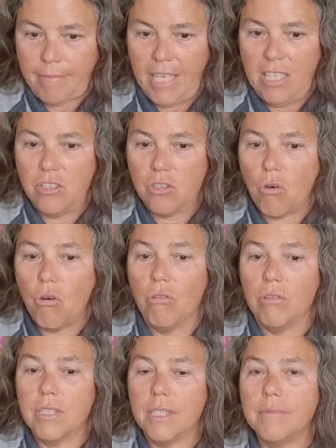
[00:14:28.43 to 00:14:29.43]
is
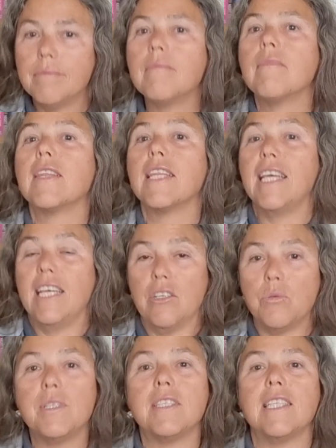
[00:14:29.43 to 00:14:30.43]
called
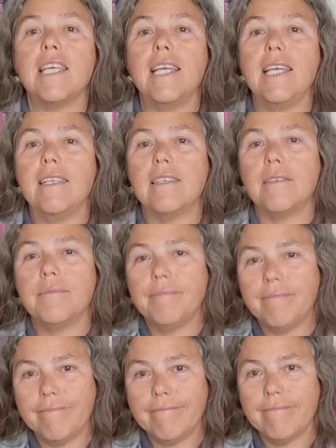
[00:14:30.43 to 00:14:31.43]
It Was the Heat.
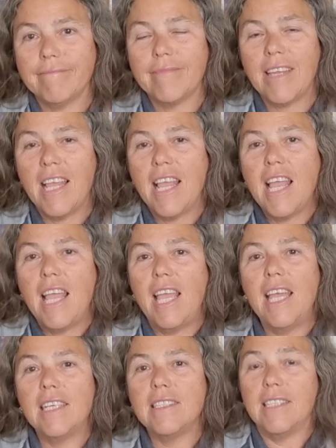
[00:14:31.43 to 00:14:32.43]

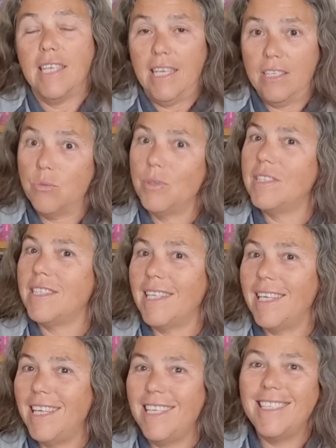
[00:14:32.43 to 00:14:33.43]
In It Was the
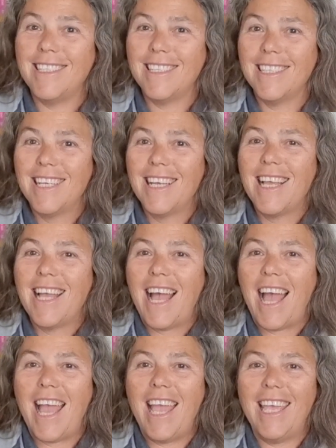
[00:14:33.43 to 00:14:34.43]
Heat,
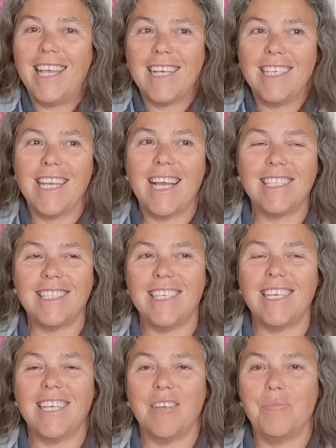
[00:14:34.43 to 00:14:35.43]
a
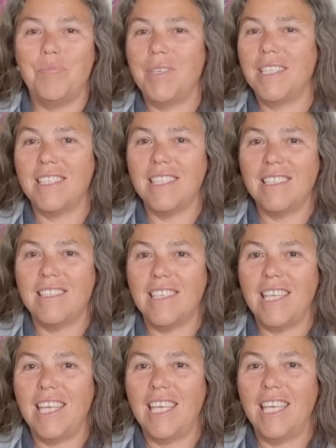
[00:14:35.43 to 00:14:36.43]
classic
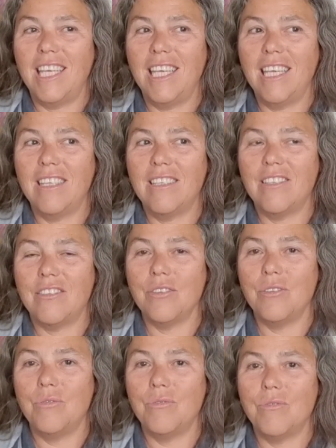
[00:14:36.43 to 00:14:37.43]
businessy
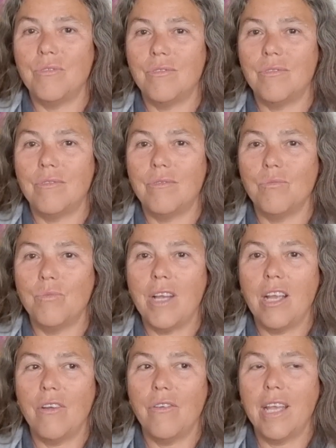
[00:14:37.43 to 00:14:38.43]
suit
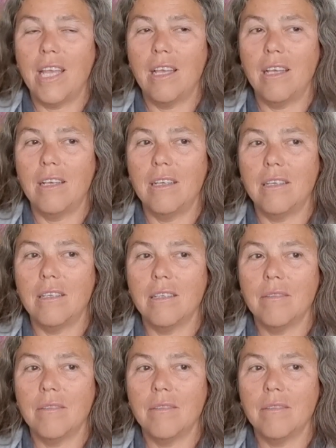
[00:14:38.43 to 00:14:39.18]
wearing